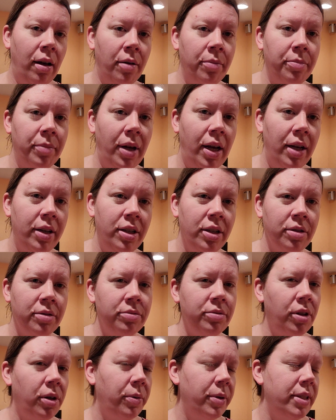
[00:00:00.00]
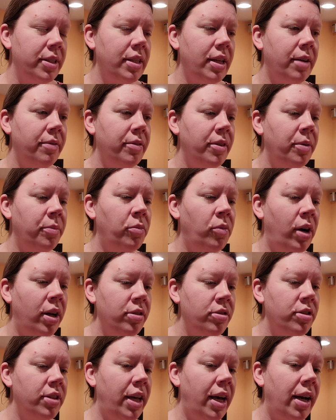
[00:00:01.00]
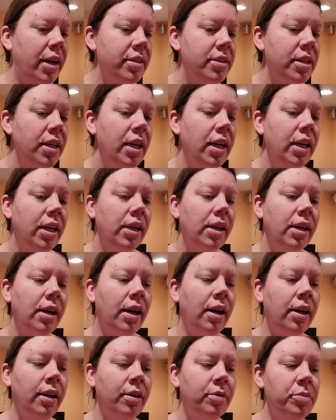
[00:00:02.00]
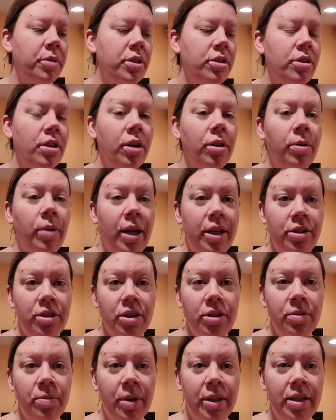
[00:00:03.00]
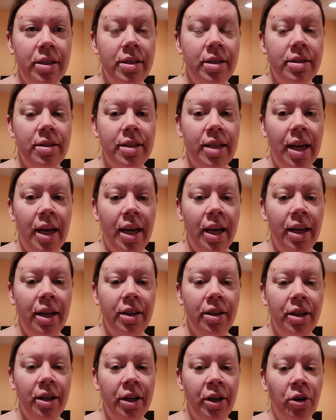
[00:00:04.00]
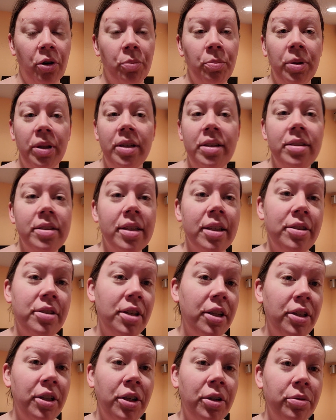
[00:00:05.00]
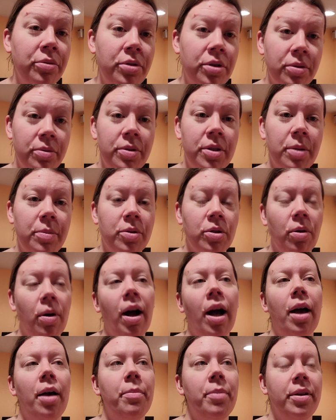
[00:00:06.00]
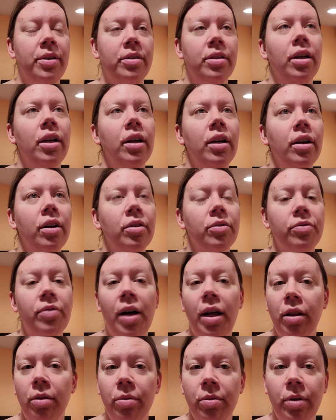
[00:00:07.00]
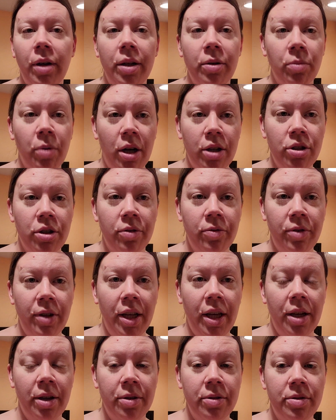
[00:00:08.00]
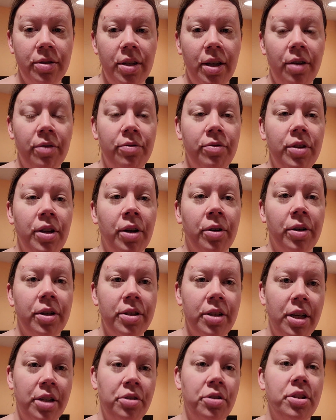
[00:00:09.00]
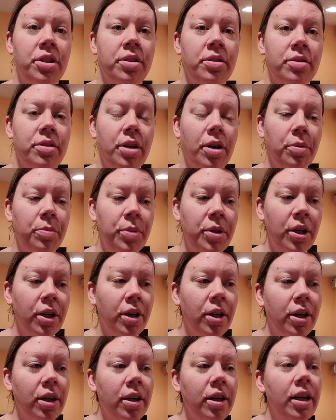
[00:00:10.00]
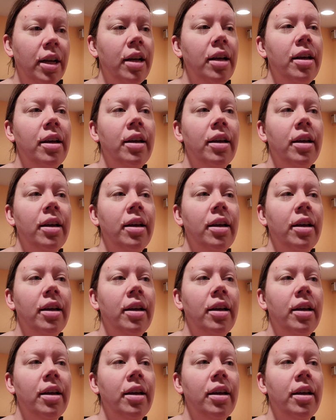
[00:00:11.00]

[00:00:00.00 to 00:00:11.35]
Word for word: Um, I don't always have them watch that. Um, so I just wanted to say, you know, please continue to subscribe and follow and watch our videos if your intentions are pure